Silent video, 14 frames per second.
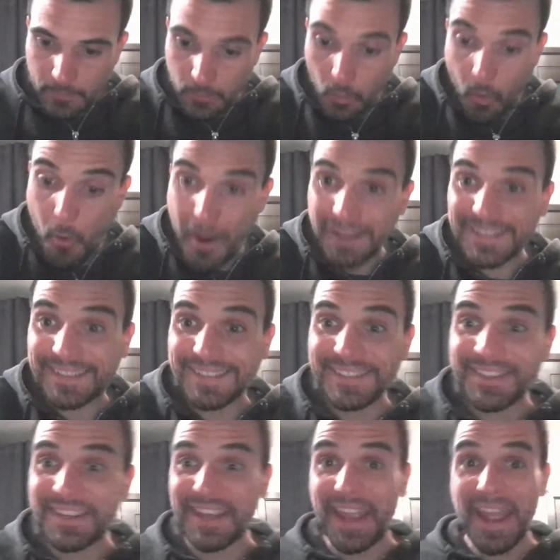Oh, 18
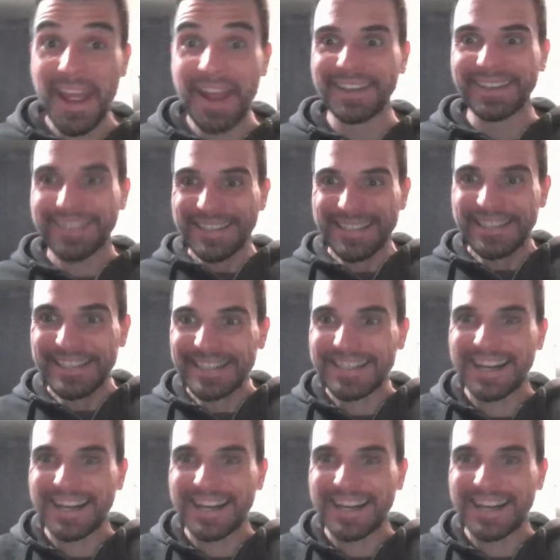again! Oh,